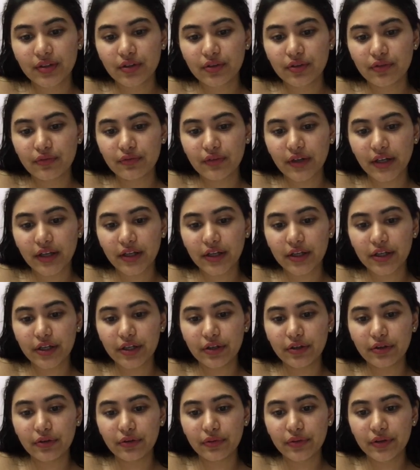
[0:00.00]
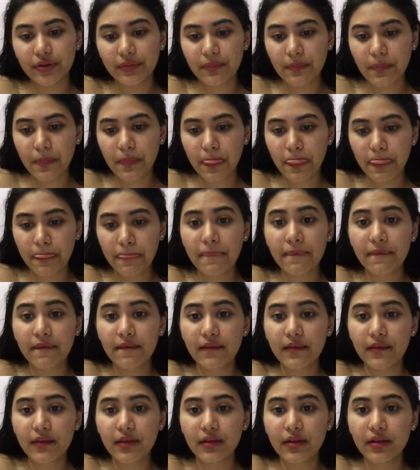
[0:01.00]
Running code
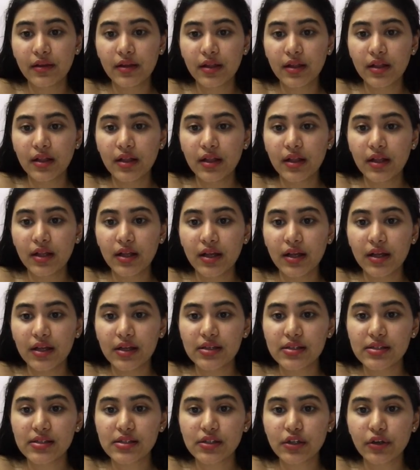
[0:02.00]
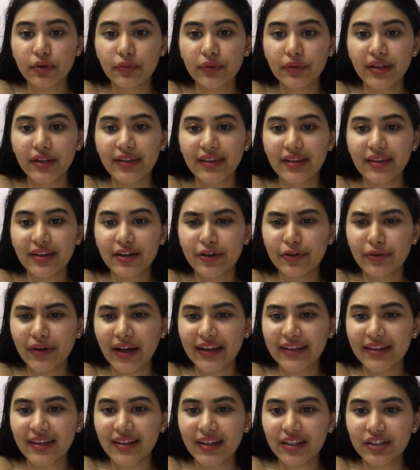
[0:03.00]
has no length. Oh, I
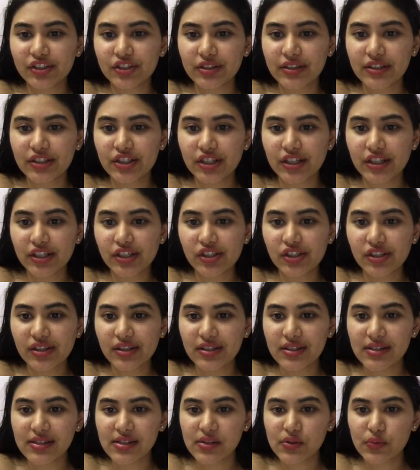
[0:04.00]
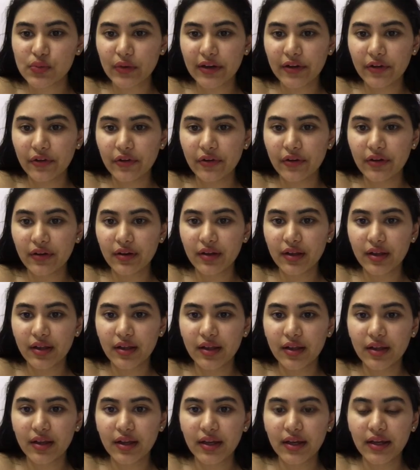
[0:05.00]
can actually change these as well.
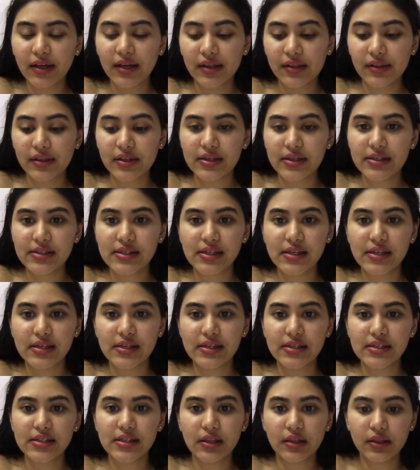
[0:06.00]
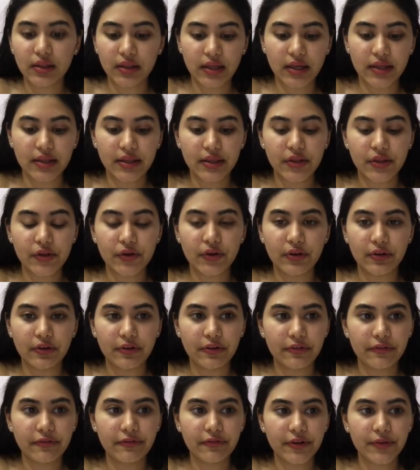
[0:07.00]
This is length
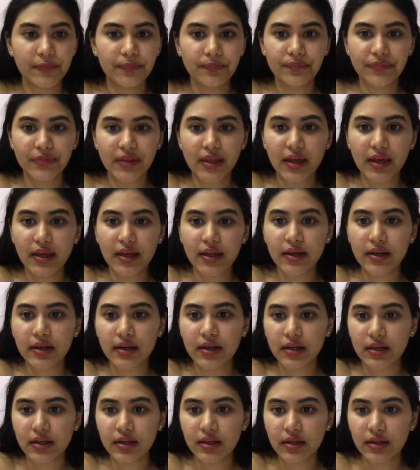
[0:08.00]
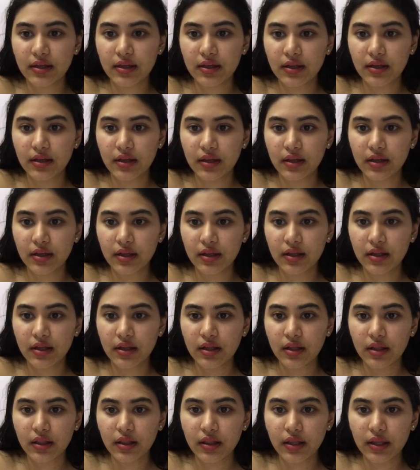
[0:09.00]
of N,
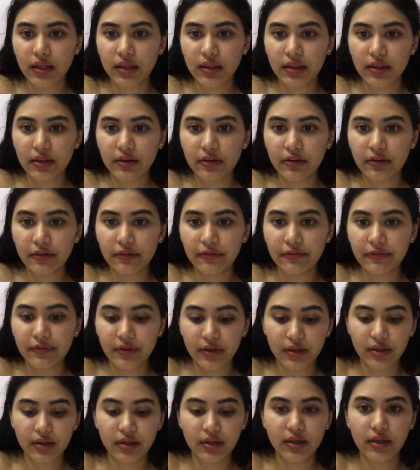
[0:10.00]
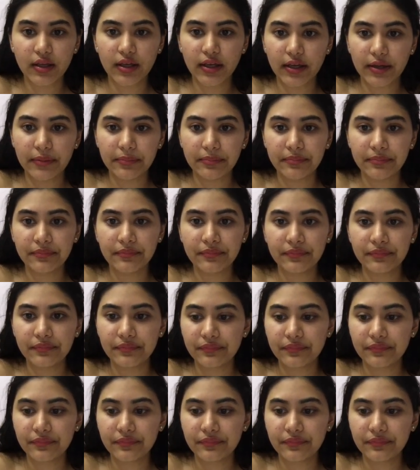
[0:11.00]
length of M.